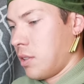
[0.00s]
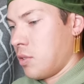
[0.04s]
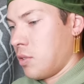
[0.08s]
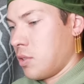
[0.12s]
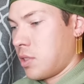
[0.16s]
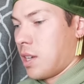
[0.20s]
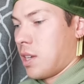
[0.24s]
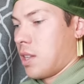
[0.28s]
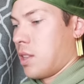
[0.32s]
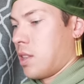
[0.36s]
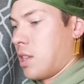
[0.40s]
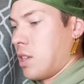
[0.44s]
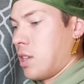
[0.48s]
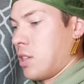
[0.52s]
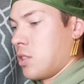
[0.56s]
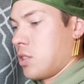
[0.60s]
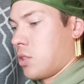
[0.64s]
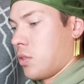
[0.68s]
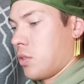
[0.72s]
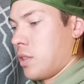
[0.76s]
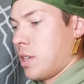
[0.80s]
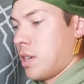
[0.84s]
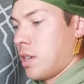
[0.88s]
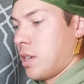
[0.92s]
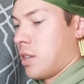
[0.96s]
you just get
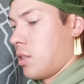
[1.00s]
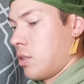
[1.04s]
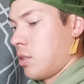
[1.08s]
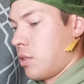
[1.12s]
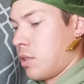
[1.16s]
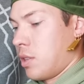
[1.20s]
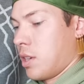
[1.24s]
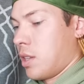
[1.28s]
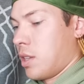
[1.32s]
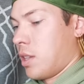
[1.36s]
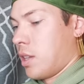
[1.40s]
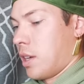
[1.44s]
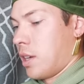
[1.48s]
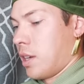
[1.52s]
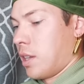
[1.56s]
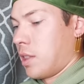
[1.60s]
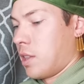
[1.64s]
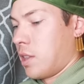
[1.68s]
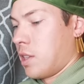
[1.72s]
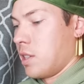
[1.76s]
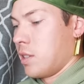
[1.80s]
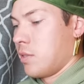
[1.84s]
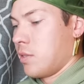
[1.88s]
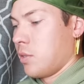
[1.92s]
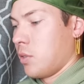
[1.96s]
these three, and then you get,
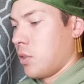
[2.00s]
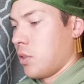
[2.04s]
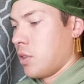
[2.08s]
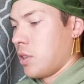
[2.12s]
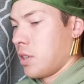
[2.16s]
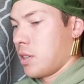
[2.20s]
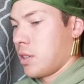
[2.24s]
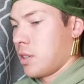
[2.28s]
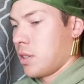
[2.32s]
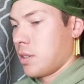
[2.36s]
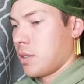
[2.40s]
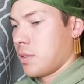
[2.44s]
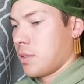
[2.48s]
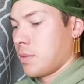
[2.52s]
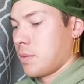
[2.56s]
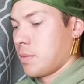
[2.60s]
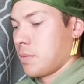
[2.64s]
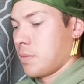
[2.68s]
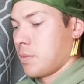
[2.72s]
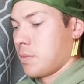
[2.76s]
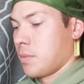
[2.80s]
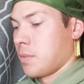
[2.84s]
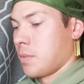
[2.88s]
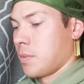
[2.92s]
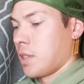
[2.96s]
like, these four,
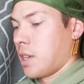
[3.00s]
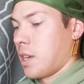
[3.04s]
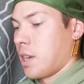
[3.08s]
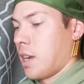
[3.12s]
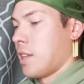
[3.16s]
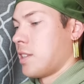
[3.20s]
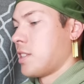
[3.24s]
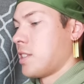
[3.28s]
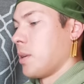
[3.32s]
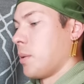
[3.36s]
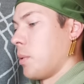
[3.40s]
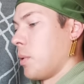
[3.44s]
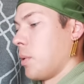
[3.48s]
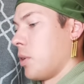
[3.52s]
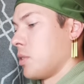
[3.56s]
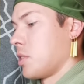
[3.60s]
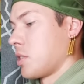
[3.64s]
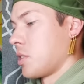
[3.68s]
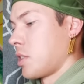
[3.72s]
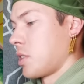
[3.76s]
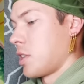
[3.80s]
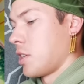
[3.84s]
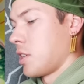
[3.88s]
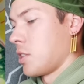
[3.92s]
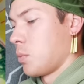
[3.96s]
and someone else just
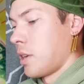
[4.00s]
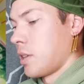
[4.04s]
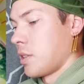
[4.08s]
gets one